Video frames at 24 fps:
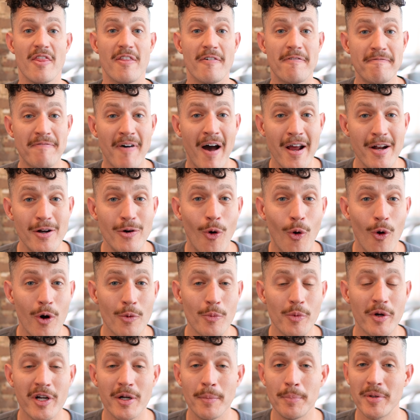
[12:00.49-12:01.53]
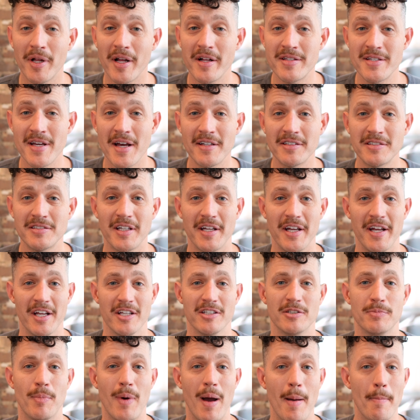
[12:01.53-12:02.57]
The final horn we're going to play test
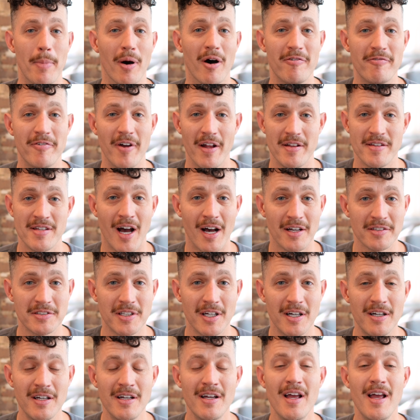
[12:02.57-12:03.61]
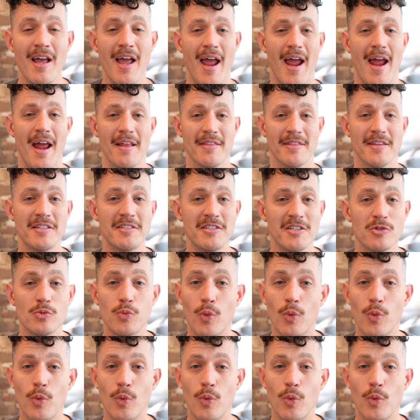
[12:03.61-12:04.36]
is my Buffet Tosca, and this is